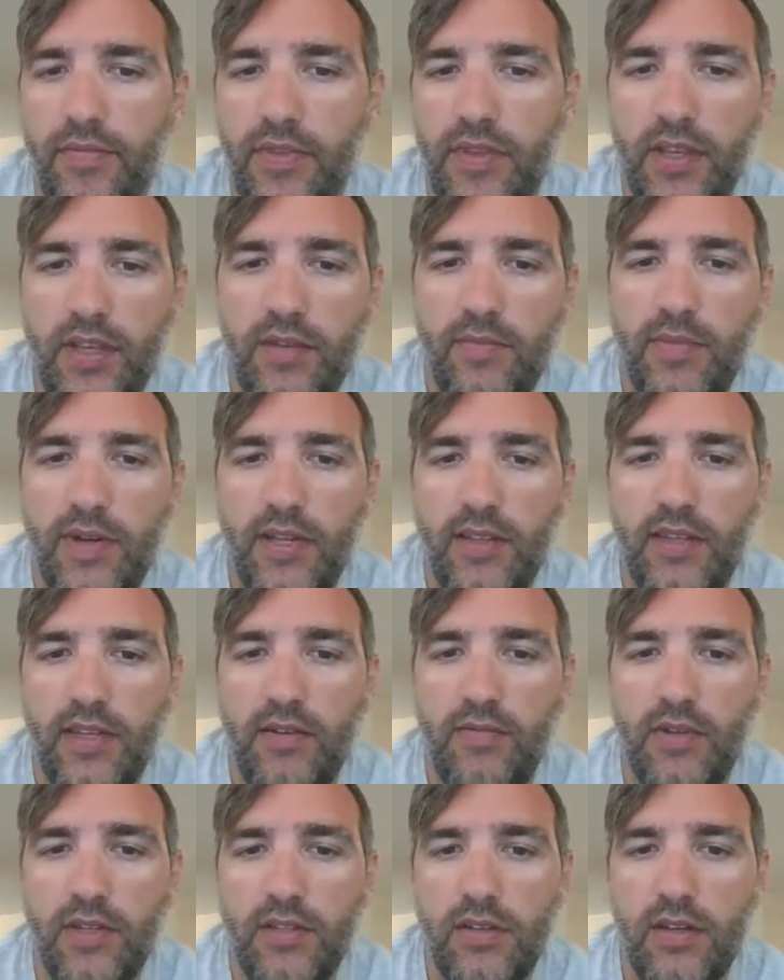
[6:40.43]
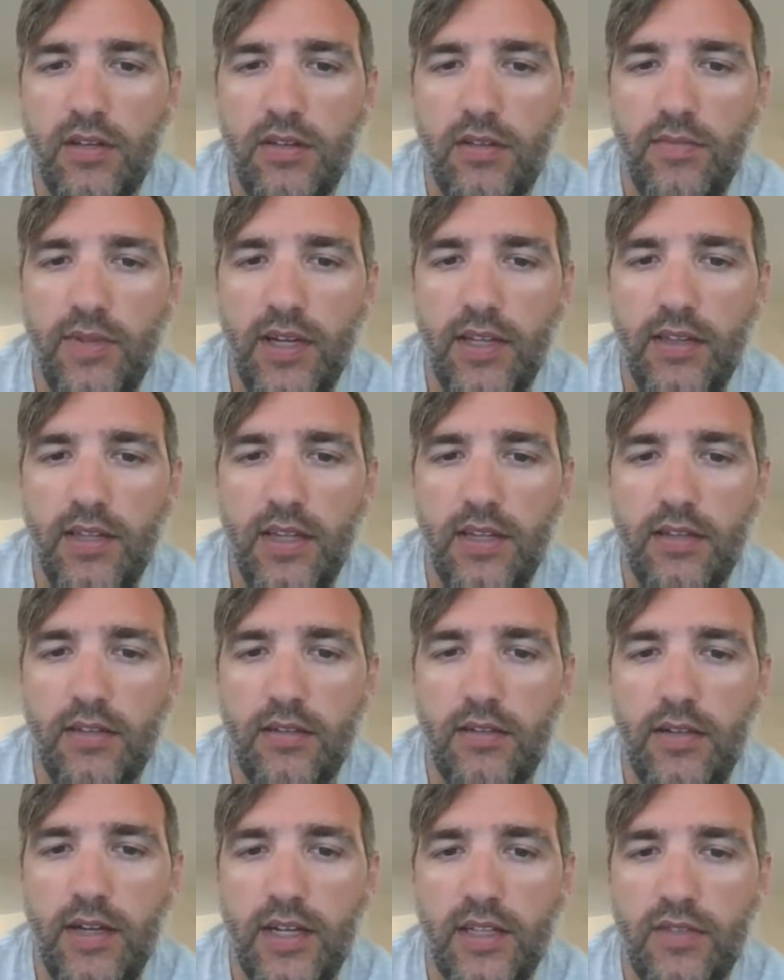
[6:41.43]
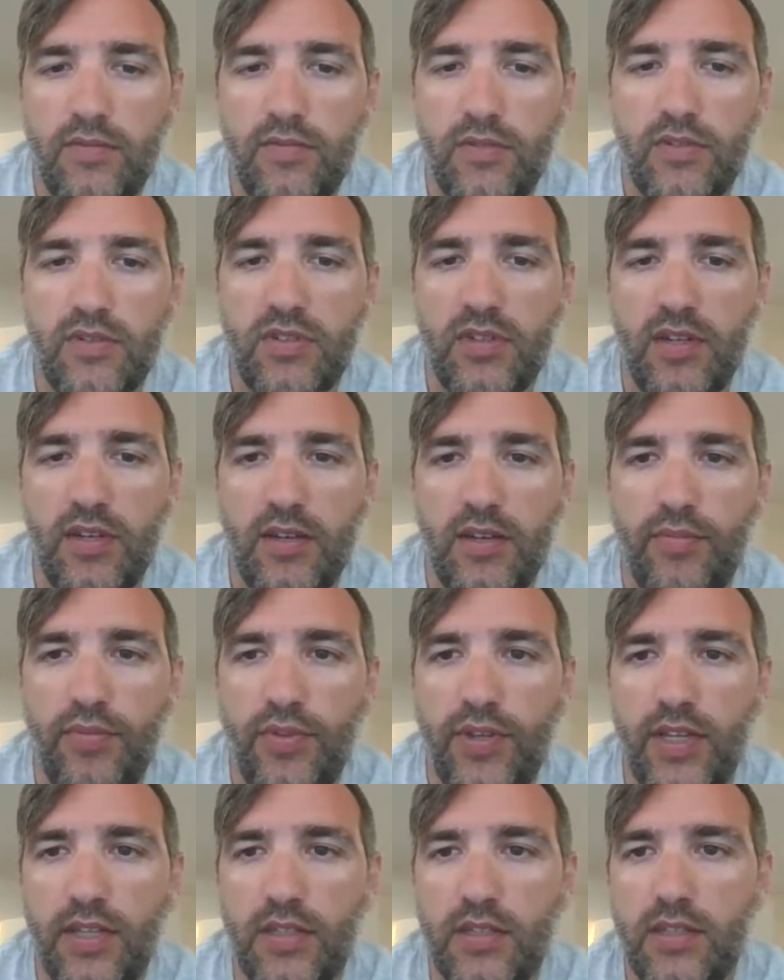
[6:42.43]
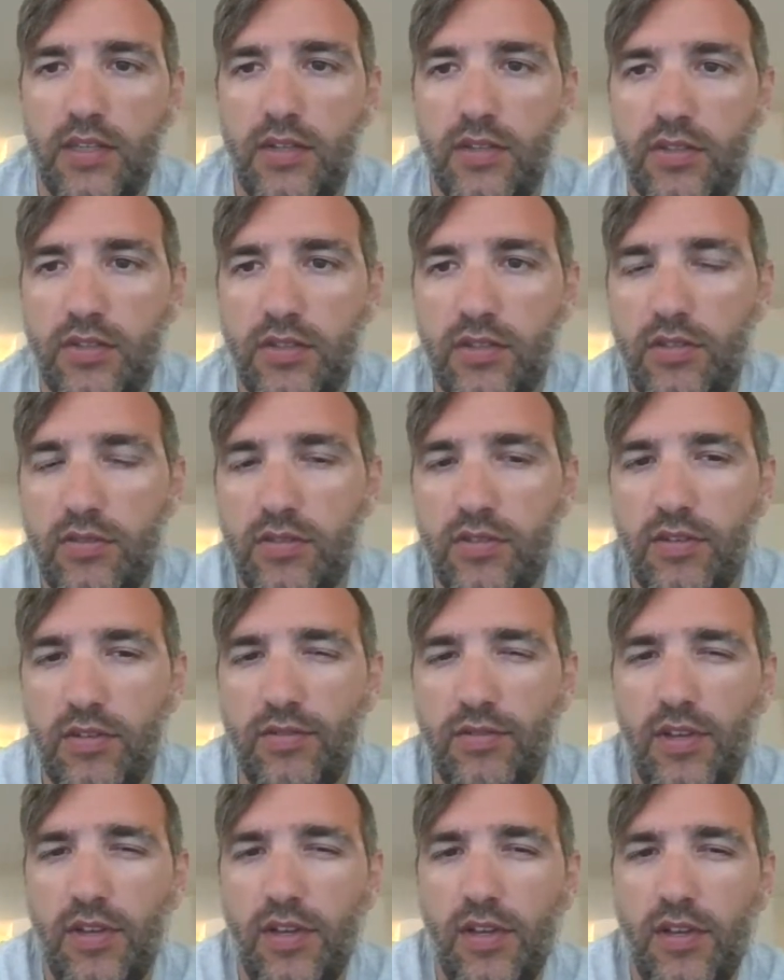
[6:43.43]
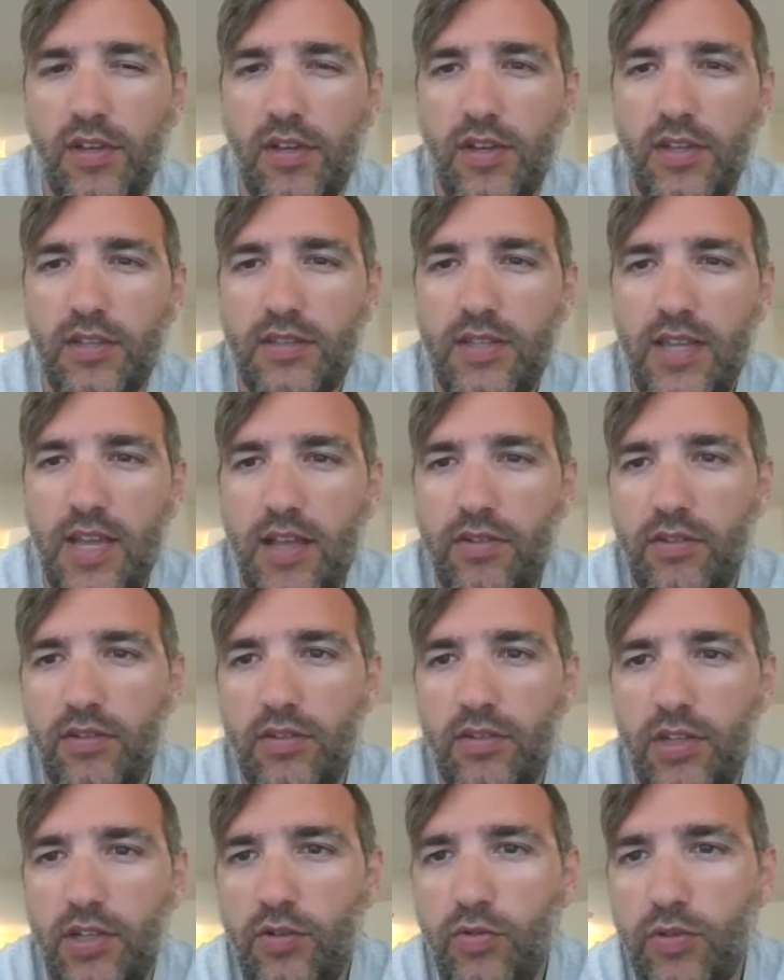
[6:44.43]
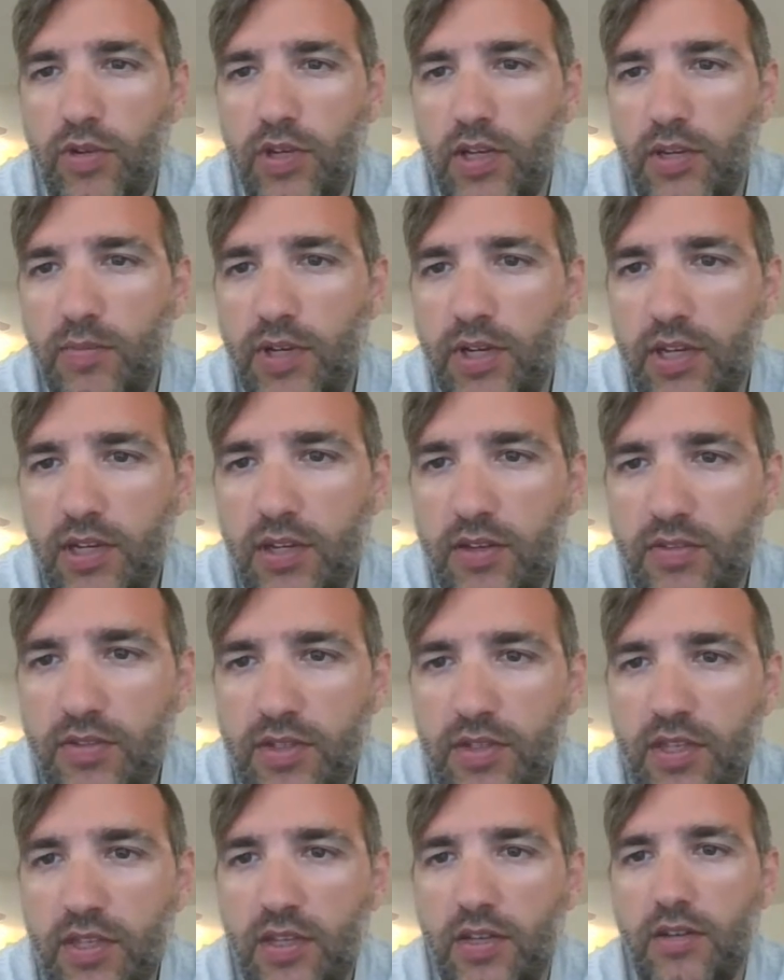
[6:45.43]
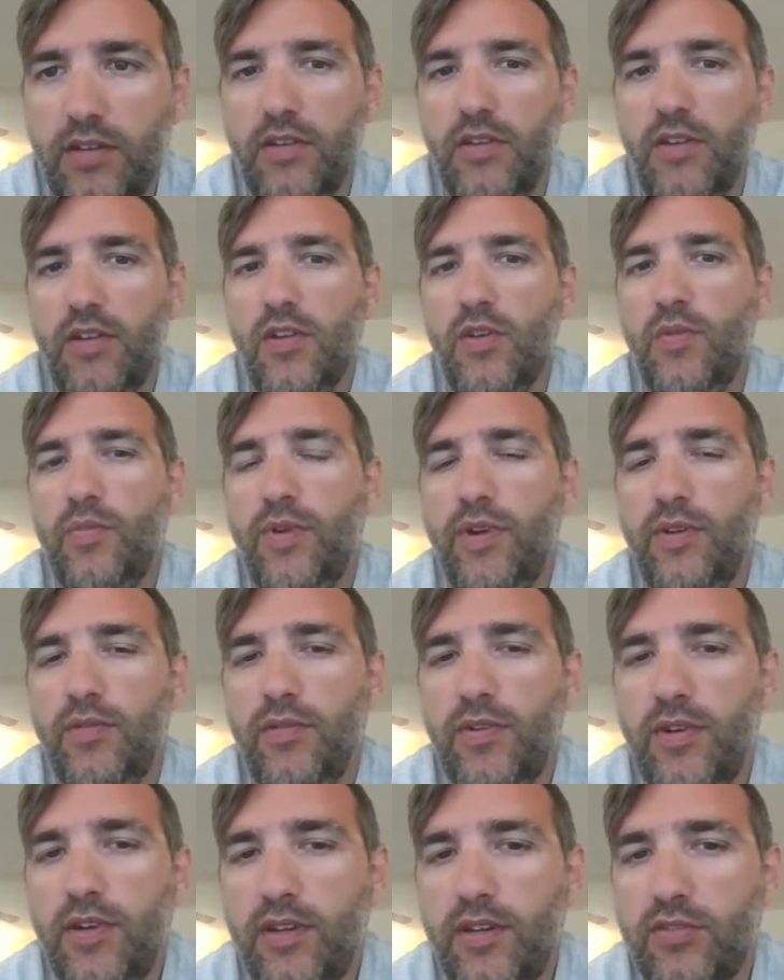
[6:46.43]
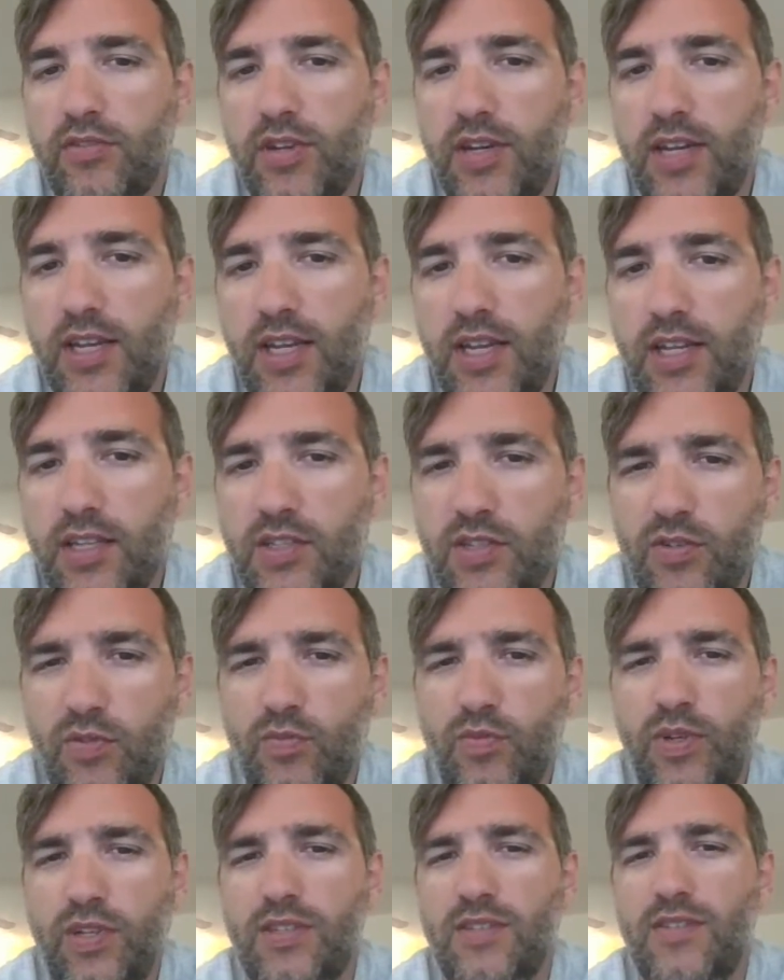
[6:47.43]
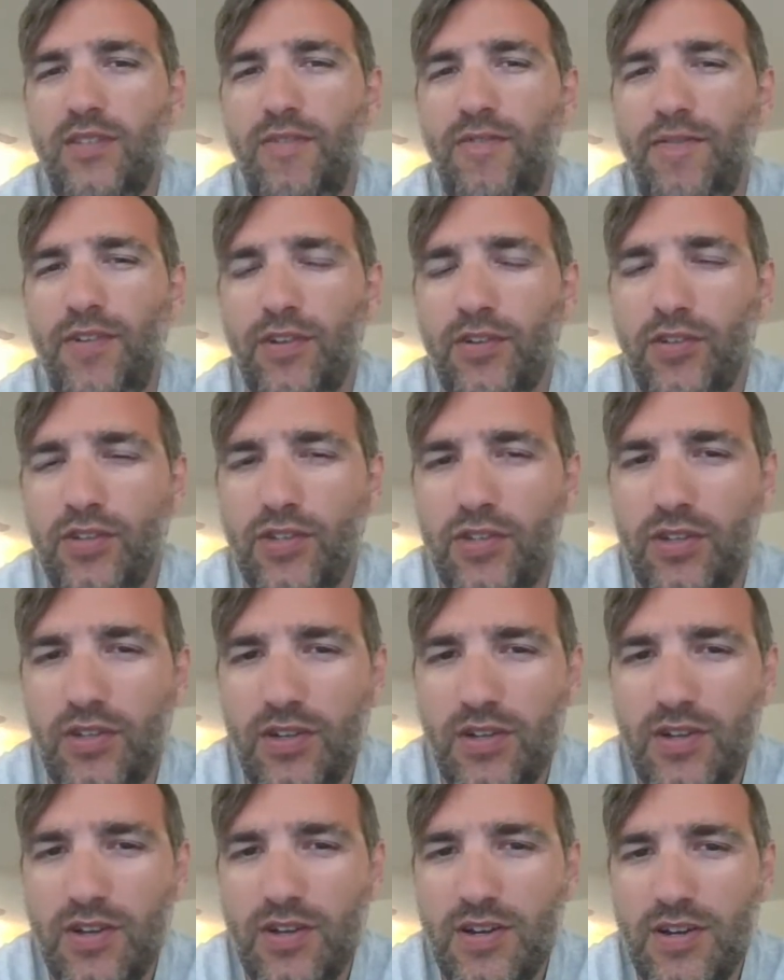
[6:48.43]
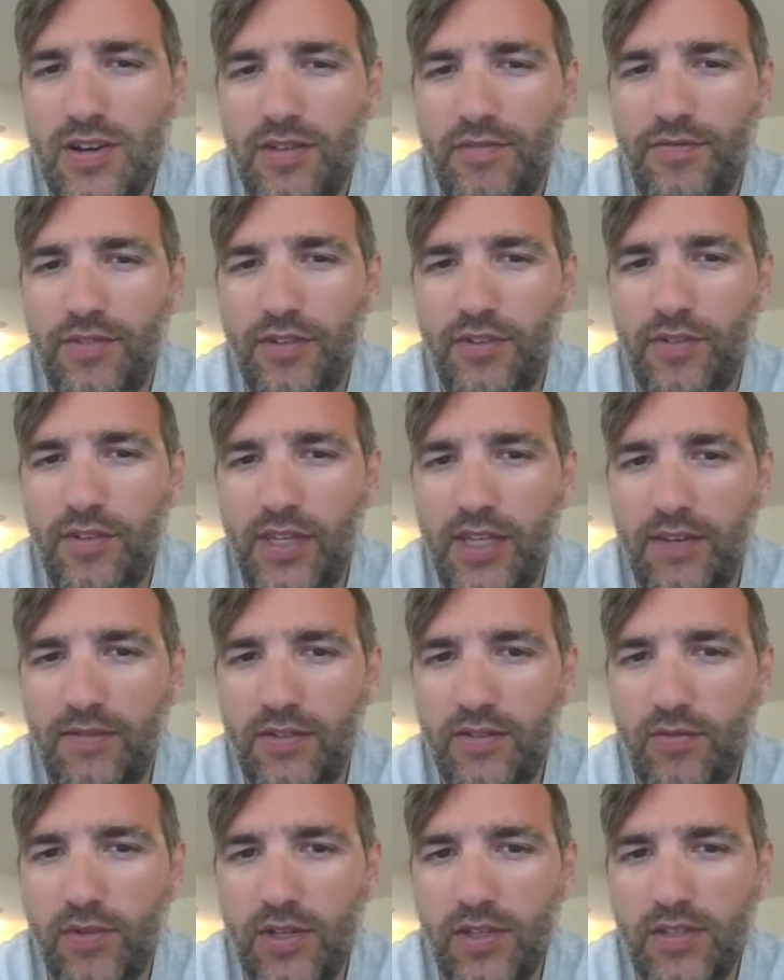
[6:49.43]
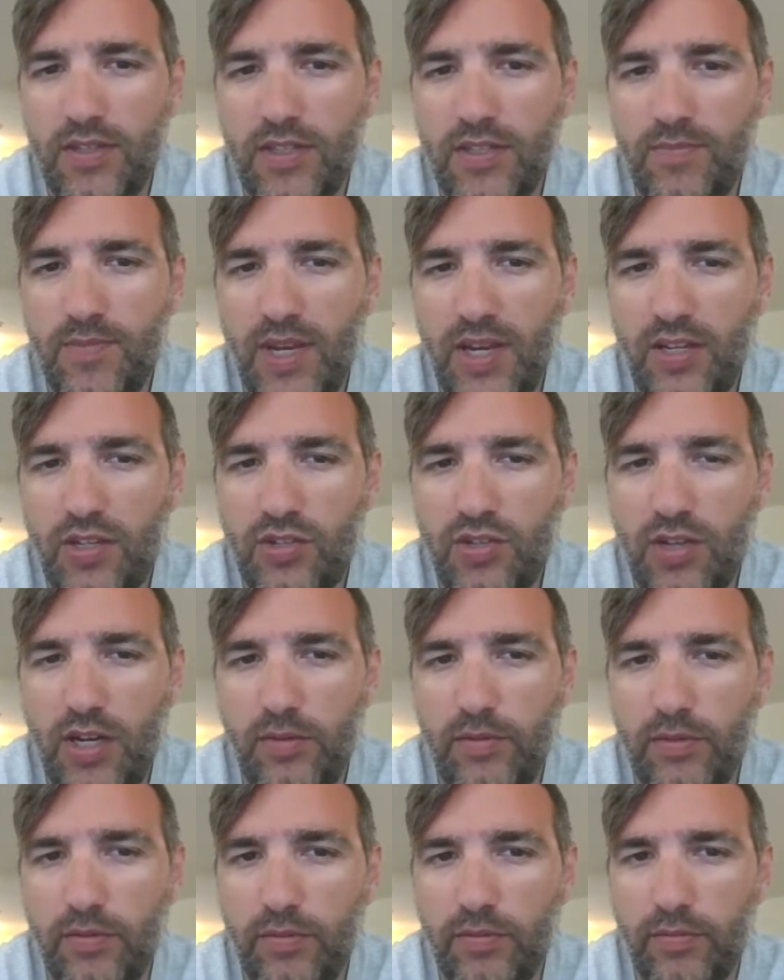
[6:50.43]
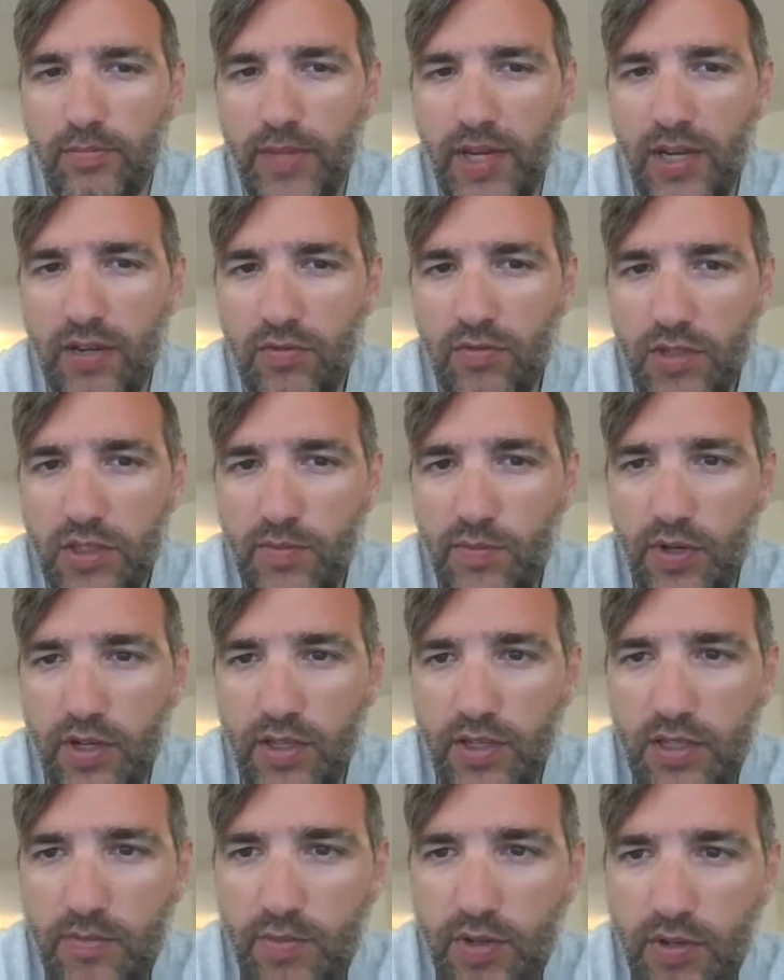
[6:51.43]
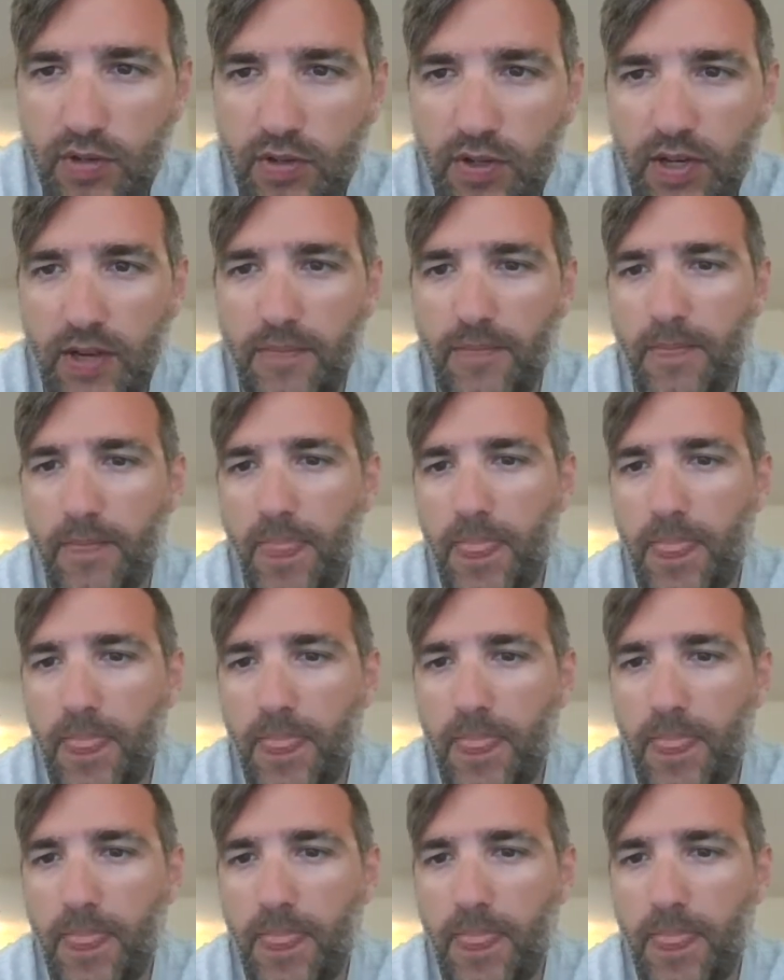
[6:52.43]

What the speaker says: Think about that. We talked about that in class when we were studying plant cells too. So Talon, you or anybody else in here might want to try to answer, what is the function of the leaves? What is its main job or main responsibility?